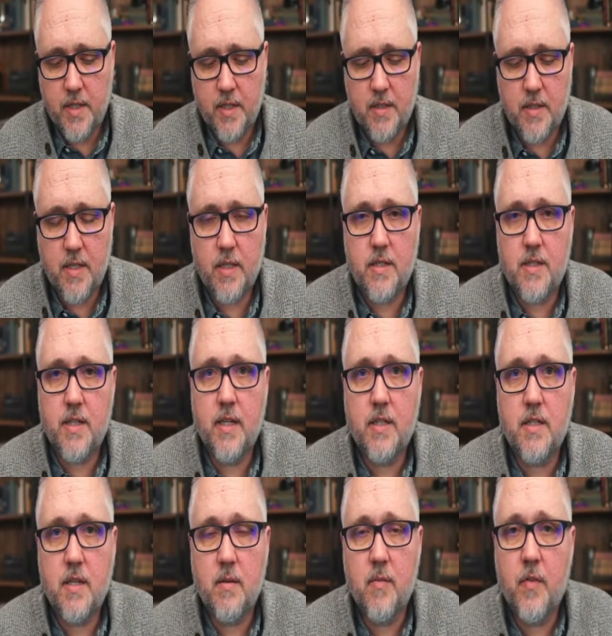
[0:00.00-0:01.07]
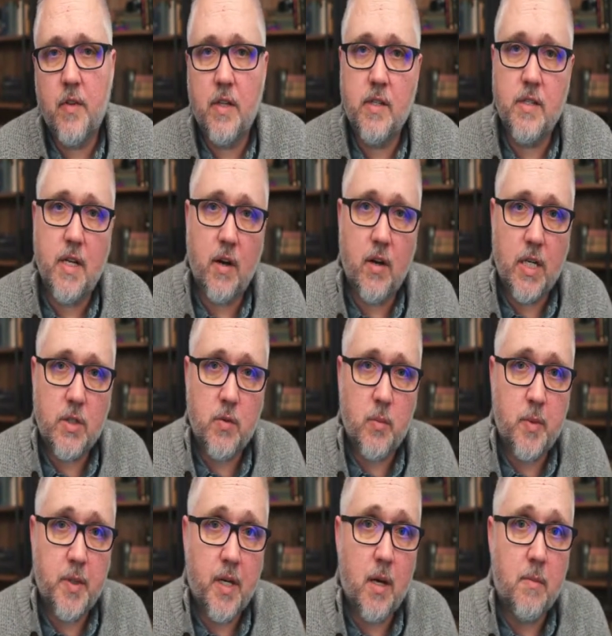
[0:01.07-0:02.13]
sense that some of these areas would
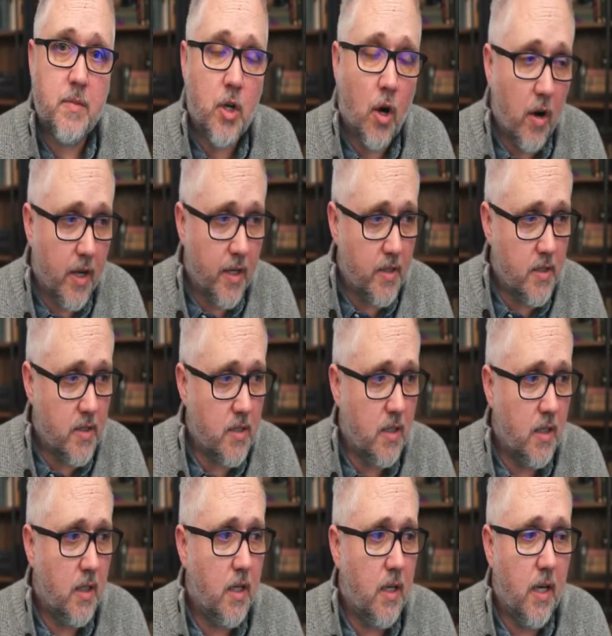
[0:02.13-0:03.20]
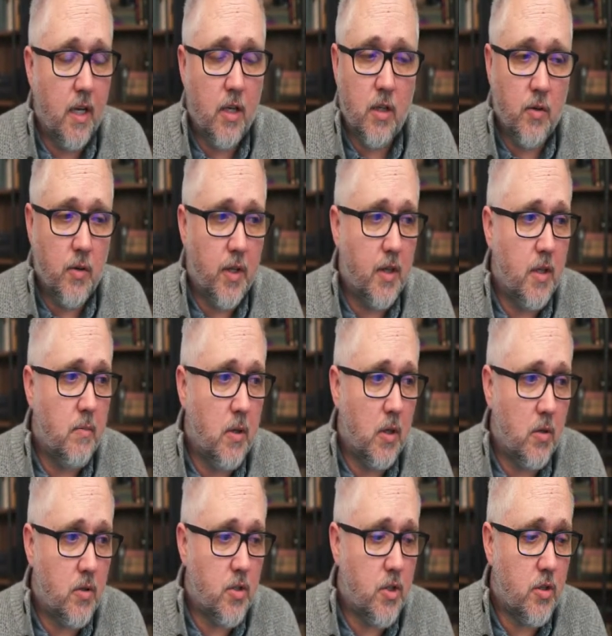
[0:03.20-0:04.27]
become targets, including the
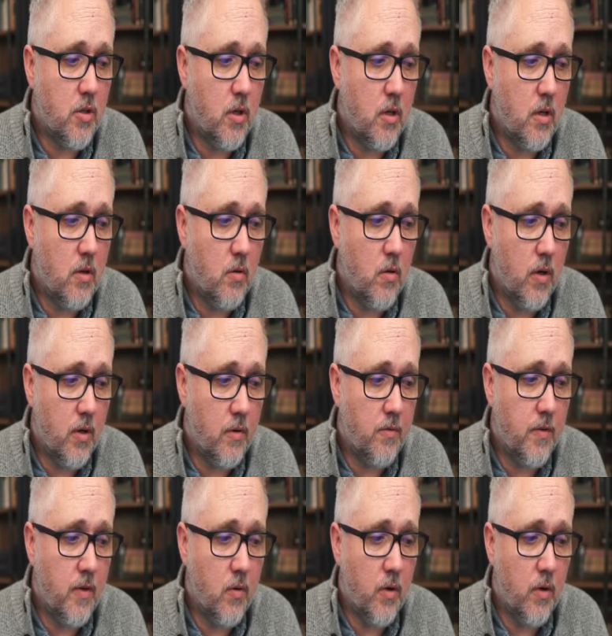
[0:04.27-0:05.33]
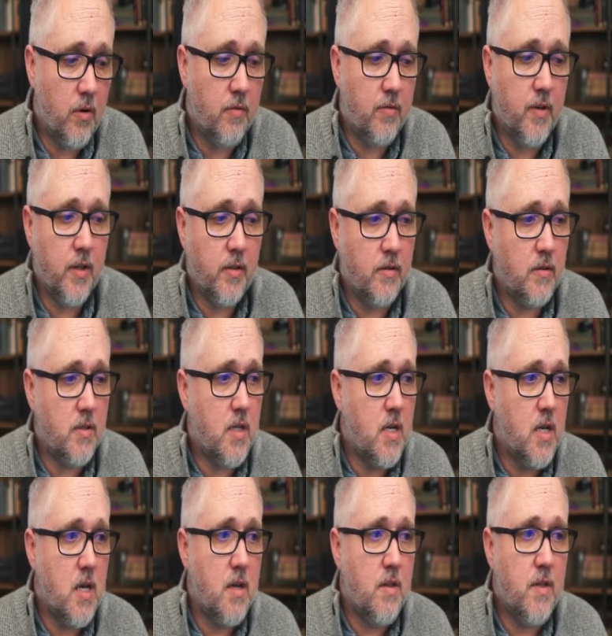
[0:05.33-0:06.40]
Paloch oil fields
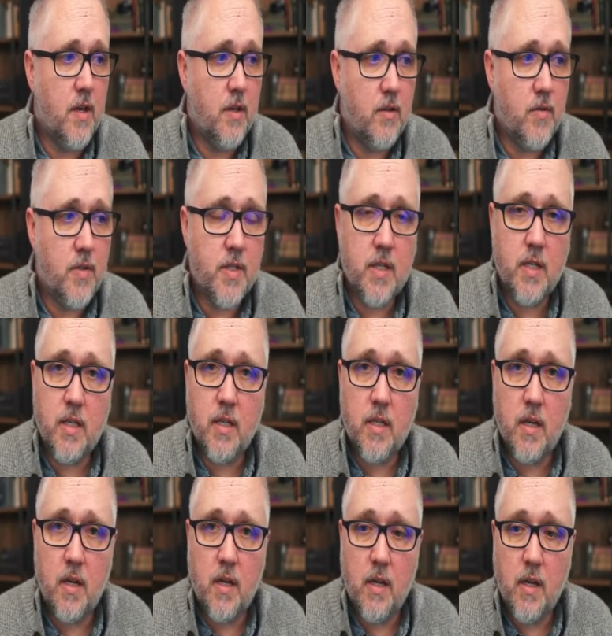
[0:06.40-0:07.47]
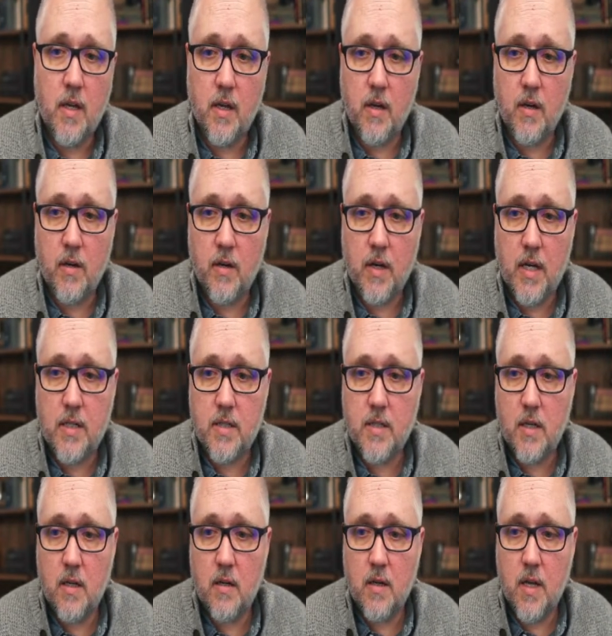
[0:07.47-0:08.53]
that you see here as
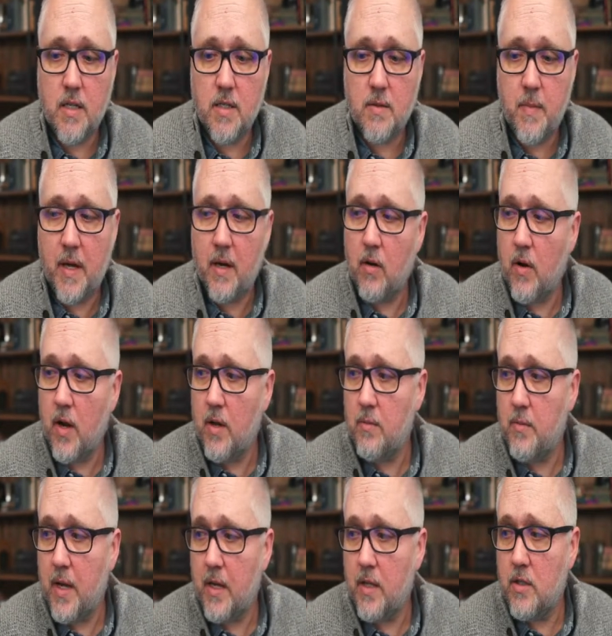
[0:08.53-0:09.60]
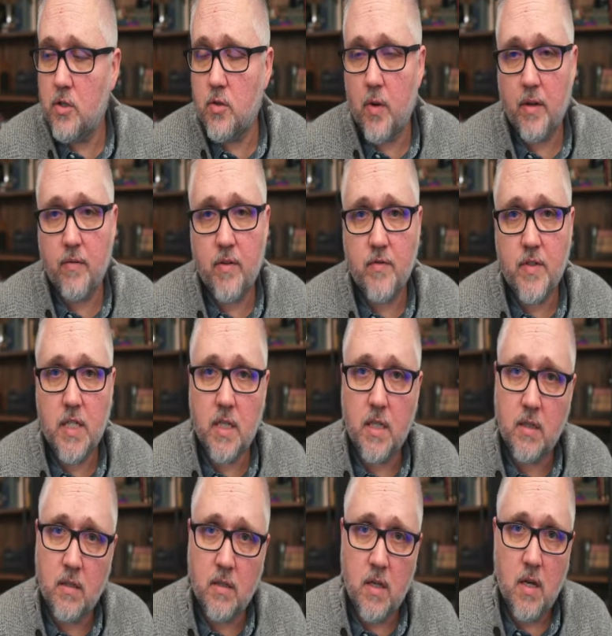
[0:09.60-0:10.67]
a battleground back in
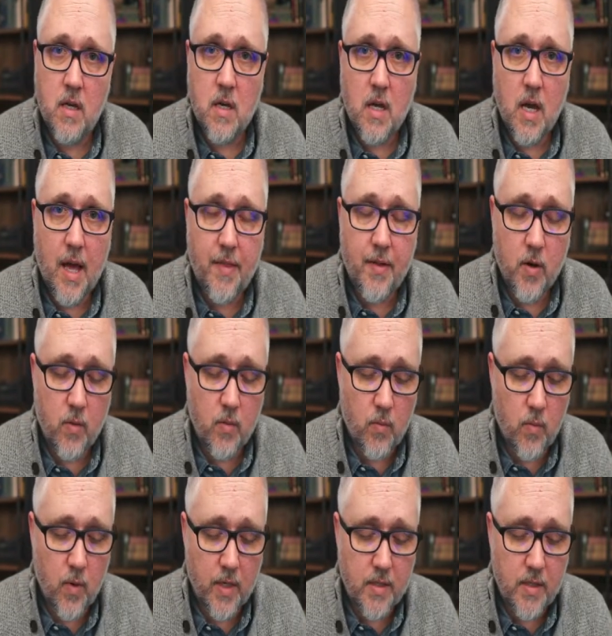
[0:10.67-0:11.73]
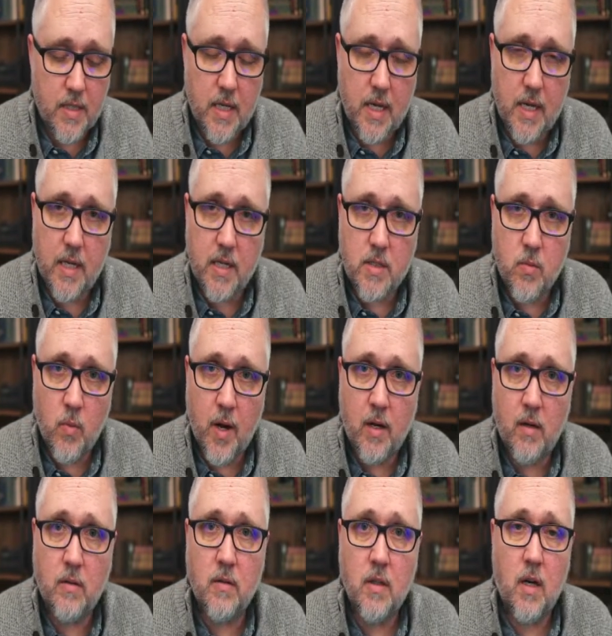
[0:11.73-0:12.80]
2015. Other ones as
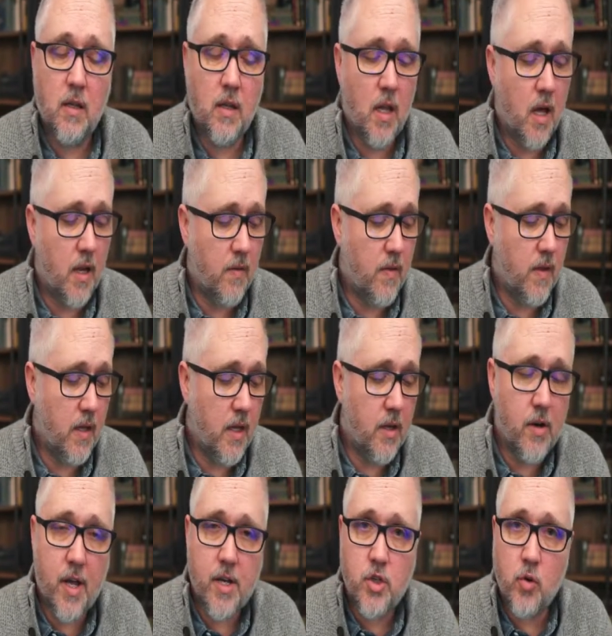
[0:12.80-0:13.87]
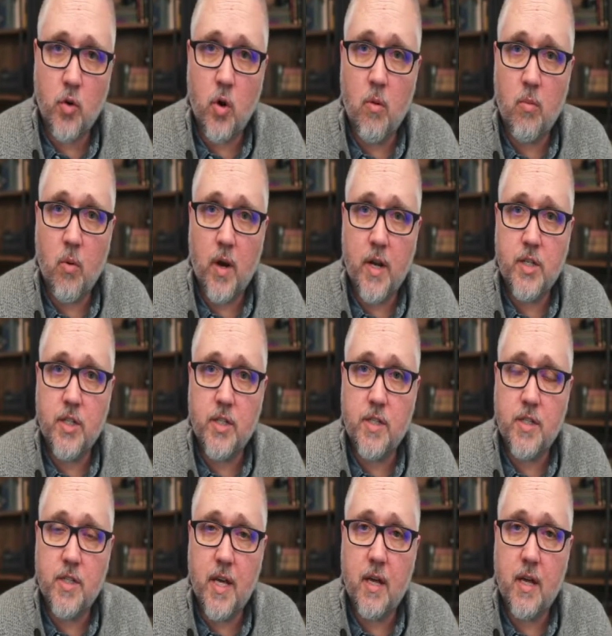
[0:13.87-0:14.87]
well. A lot of the international corporations that